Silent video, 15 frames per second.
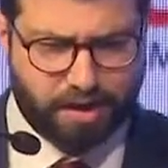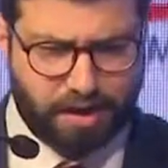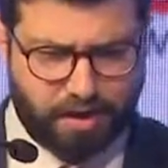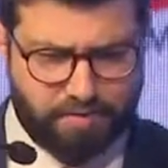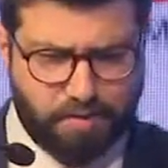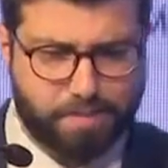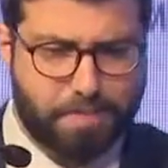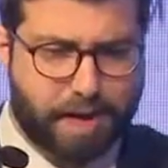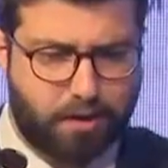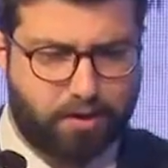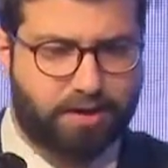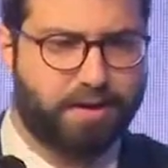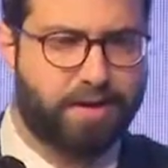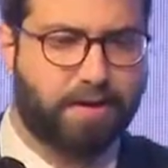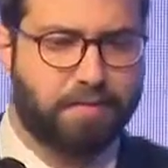of
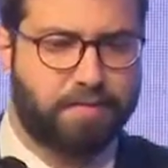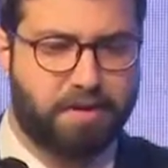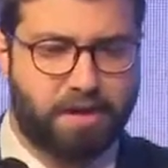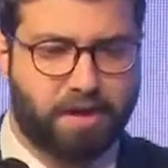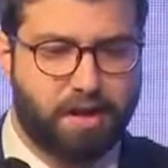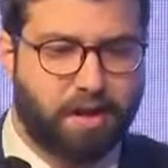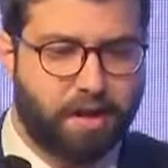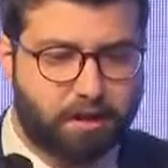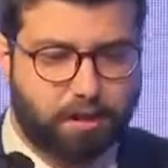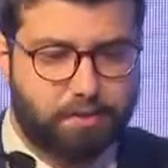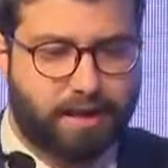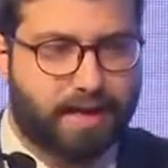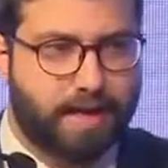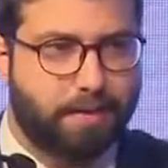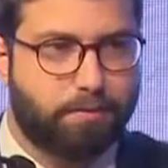empowering them to
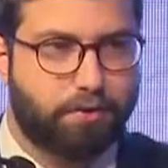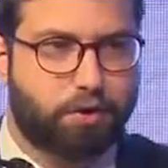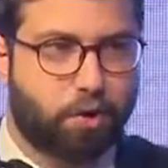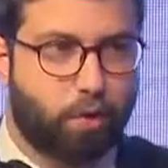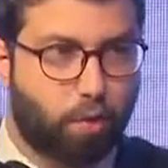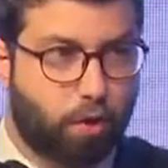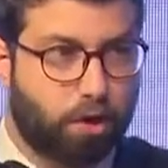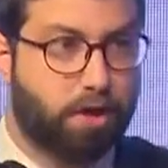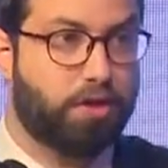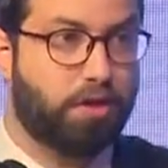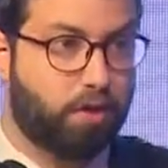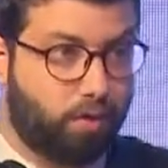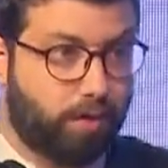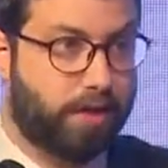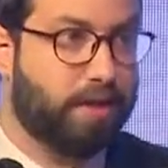being able to work
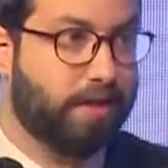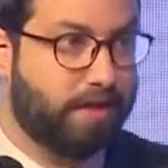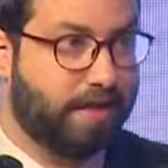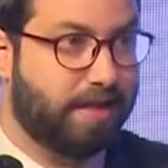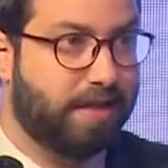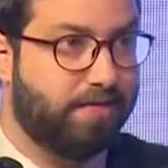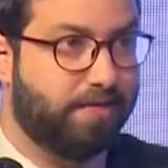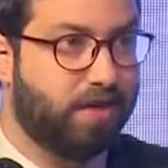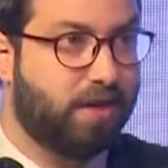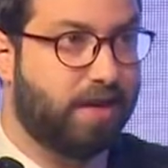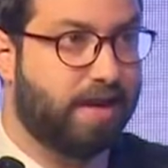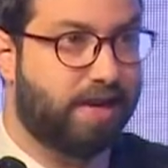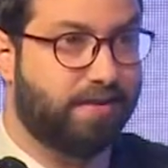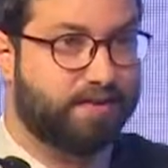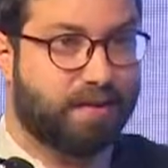the way they live their
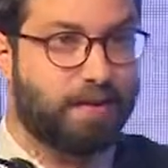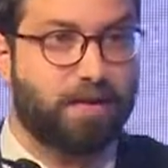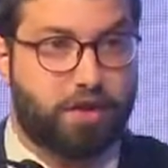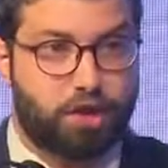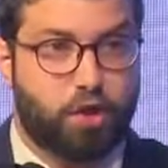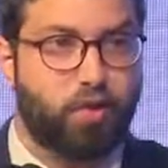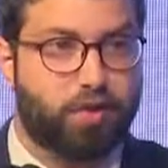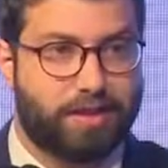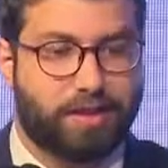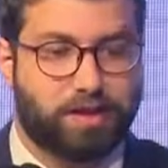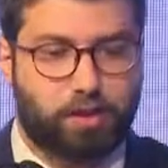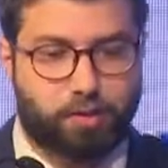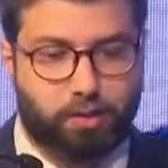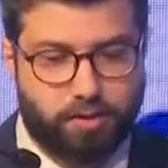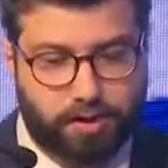lives and using the
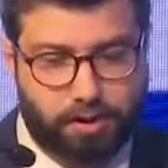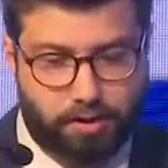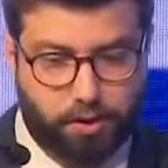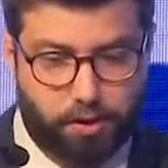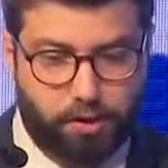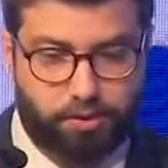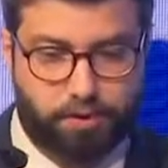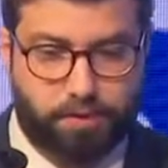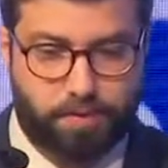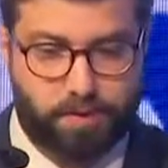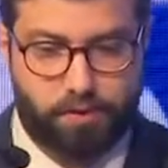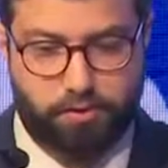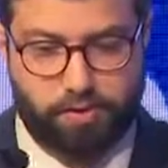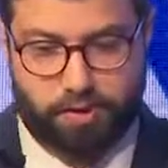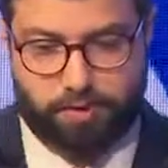tools that they're used to be
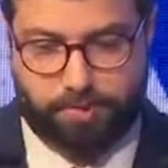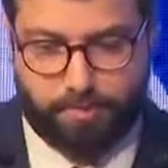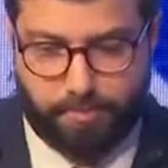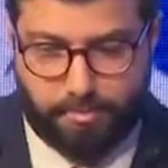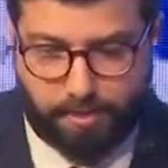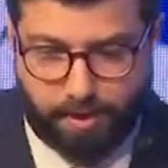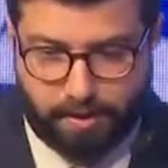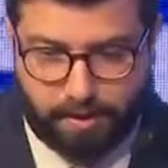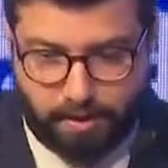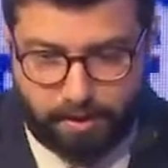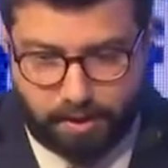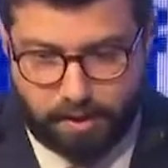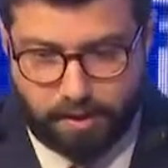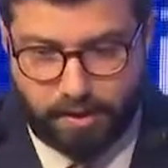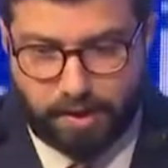using.
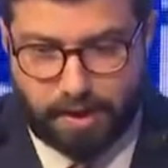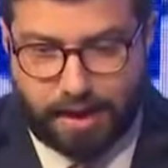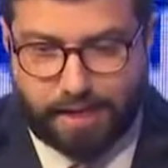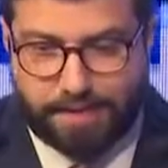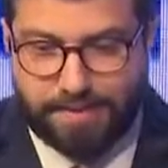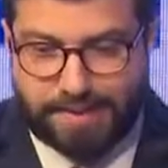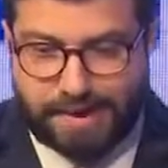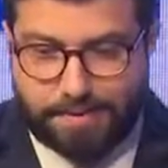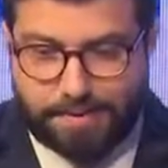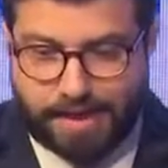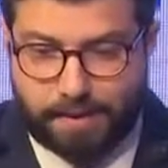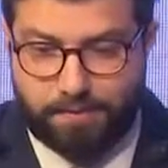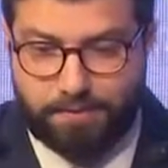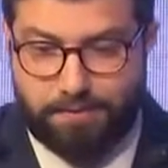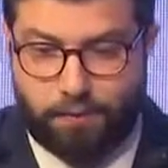At the same
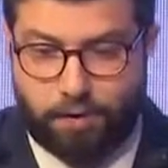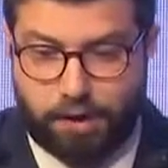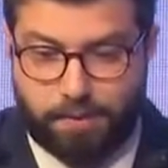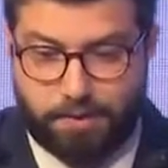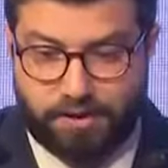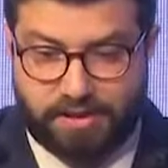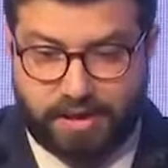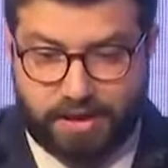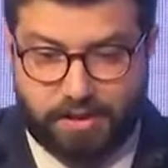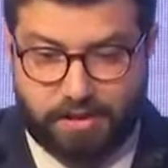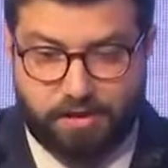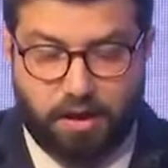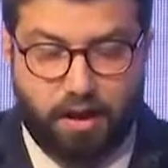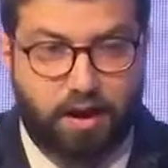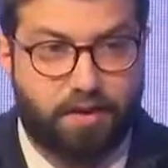time,
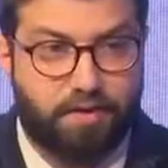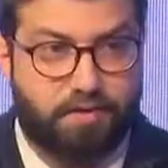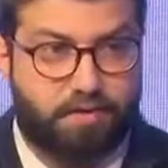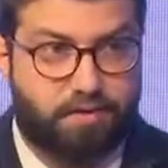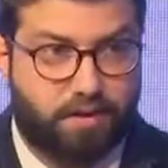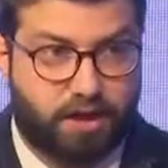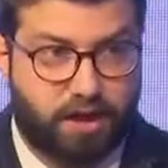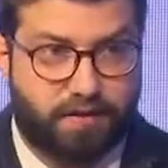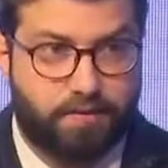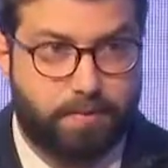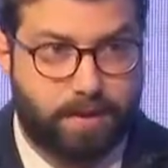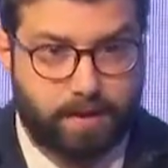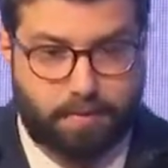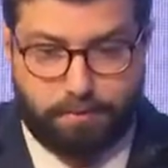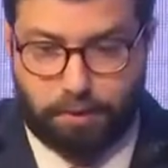40% of
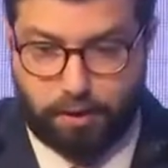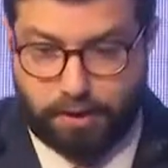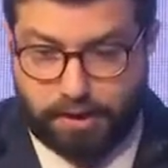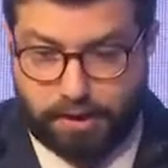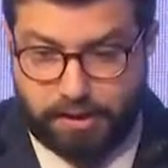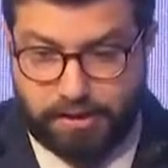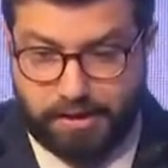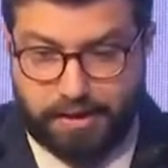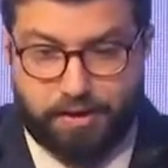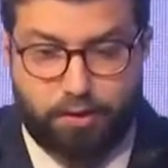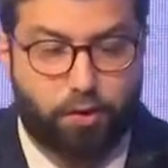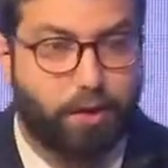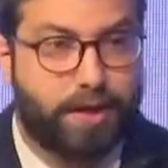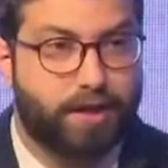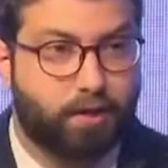government employees in
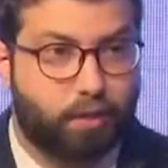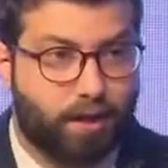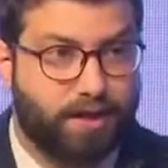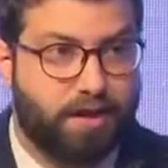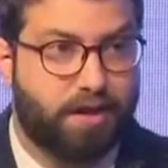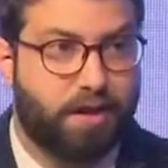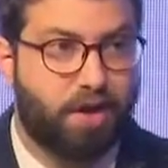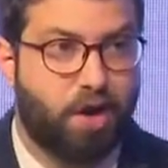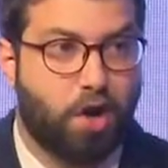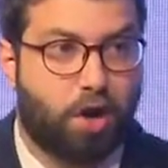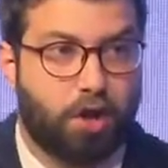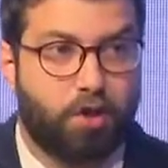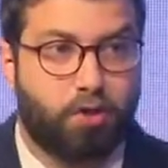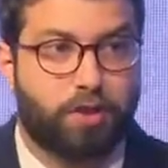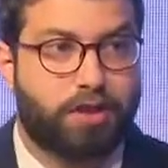2020
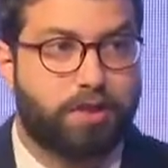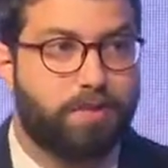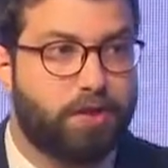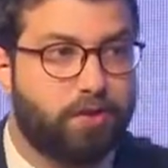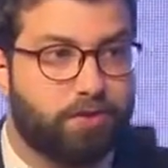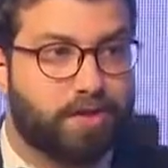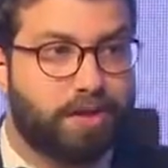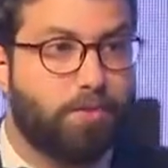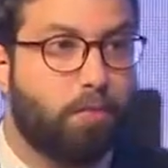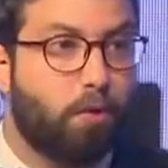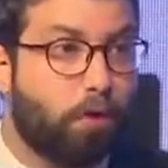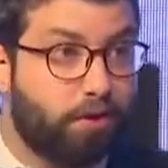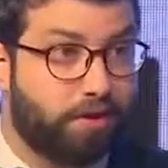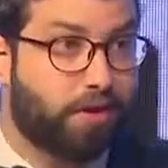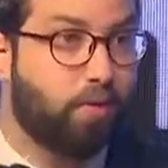are going to be using
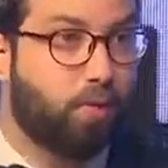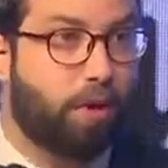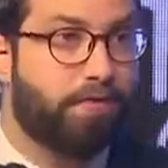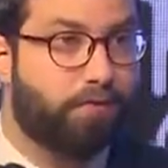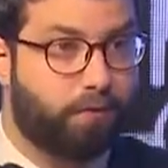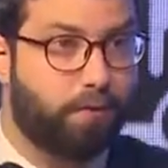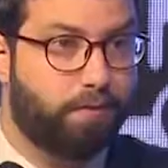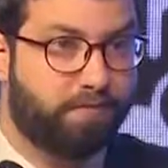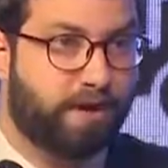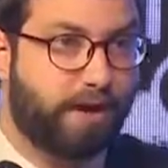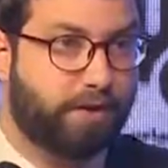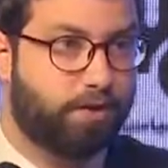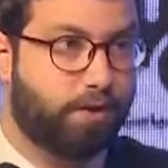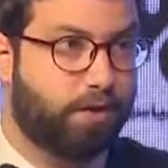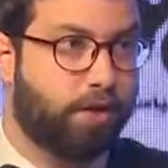more than one form
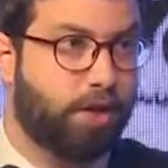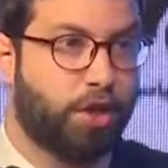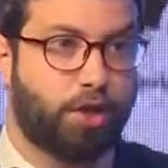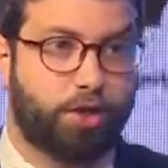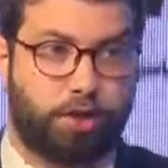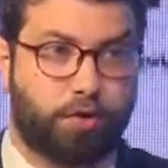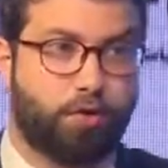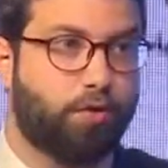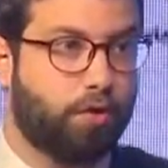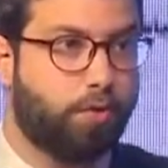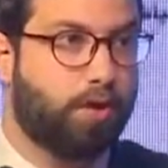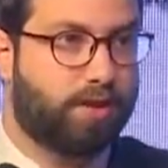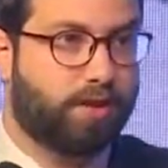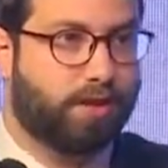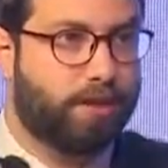factor to do the
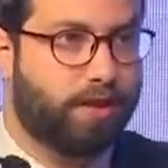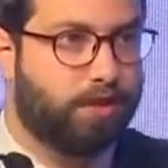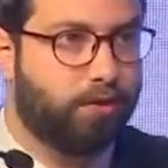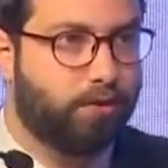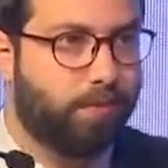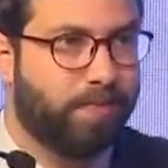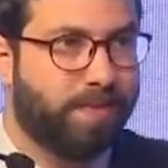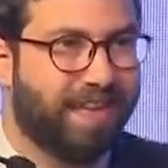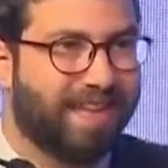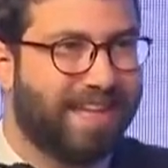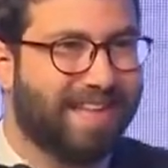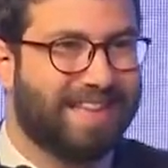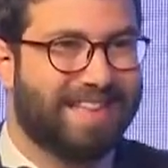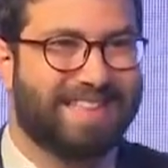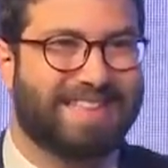work that they do.
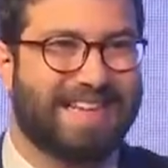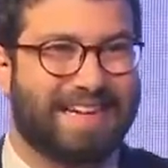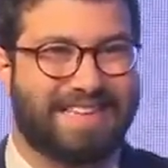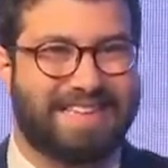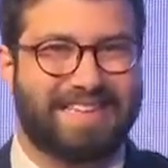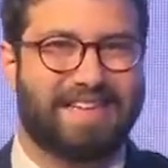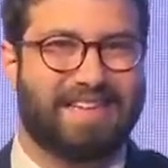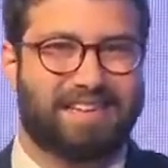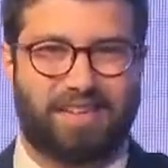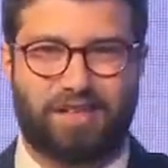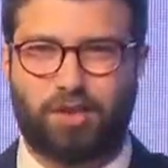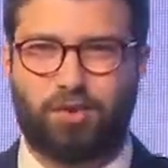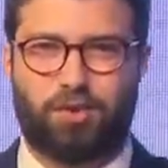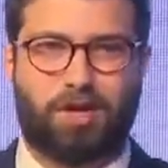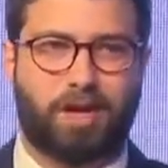This idea
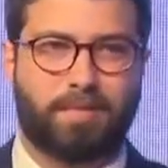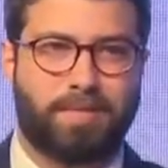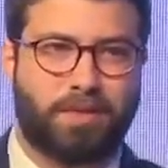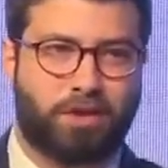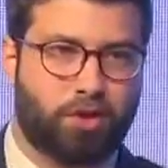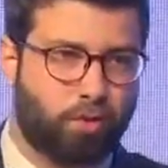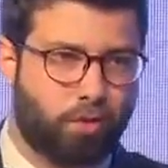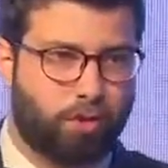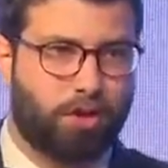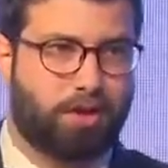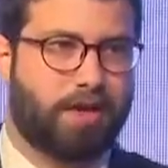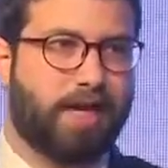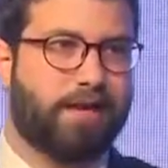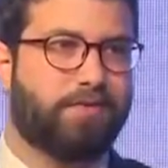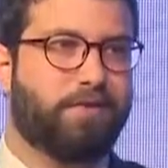that you come into
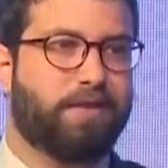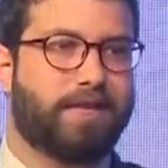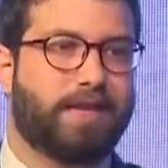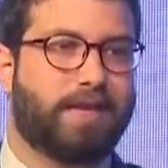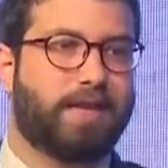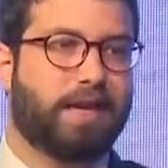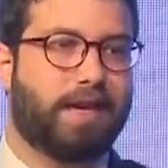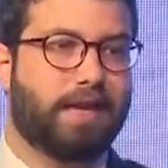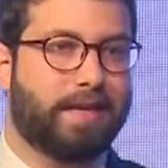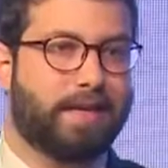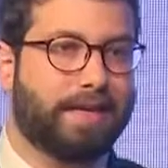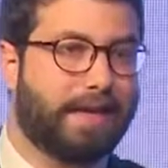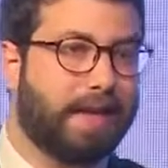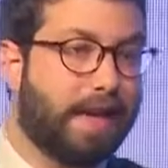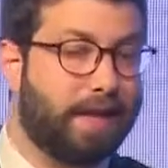work every day at
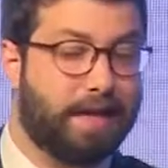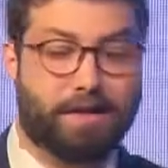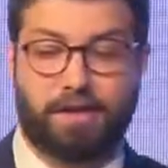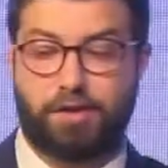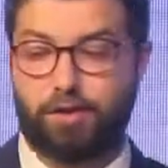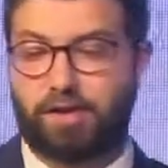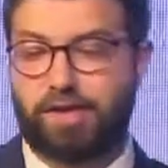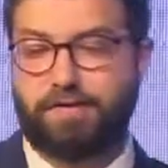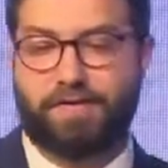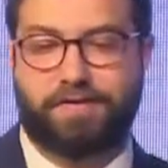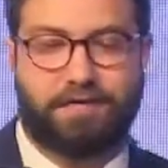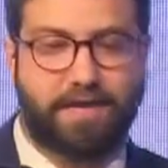9 and you leave at